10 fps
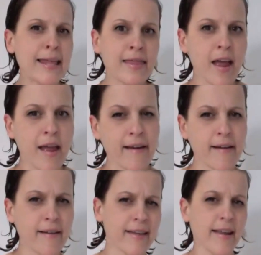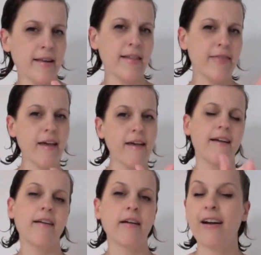in there, get it in
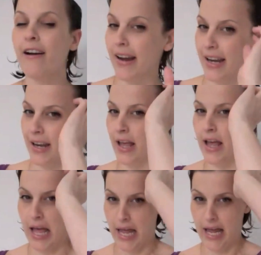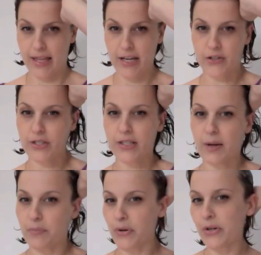there. All right, and then you're just
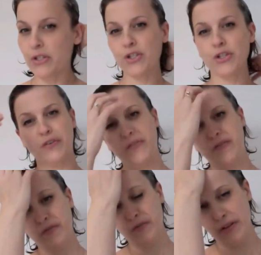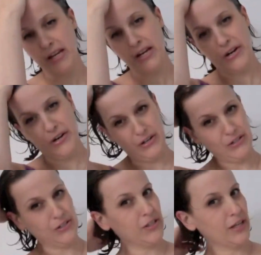gonna put your
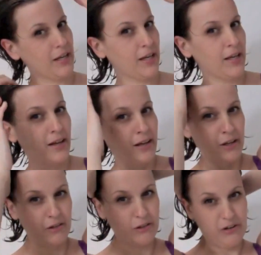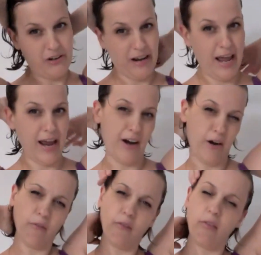fingers through your
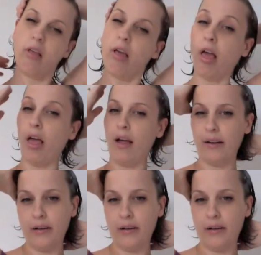hair. Whoa.